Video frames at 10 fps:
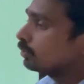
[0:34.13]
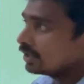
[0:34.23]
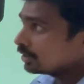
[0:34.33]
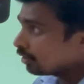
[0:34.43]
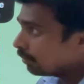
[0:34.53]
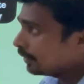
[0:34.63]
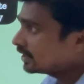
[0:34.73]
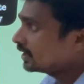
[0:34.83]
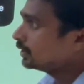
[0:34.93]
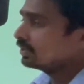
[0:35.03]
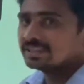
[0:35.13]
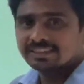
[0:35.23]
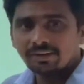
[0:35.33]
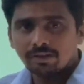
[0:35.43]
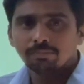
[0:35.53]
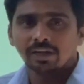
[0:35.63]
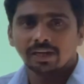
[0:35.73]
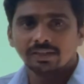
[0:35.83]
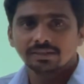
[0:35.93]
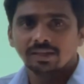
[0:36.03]
topics into the seven
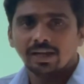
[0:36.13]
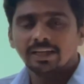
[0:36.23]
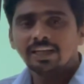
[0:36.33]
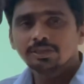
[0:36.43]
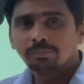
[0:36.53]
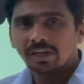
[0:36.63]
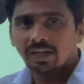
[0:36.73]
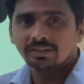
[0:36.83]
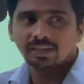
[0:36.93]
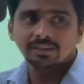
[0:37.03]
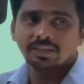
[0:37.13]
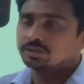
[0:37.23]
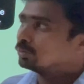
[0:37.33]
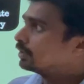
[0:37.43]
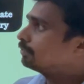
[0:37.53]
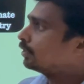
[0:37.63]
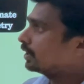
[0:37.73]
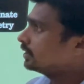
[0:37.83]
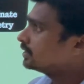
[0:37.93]
buckets and each bucket has its own importance.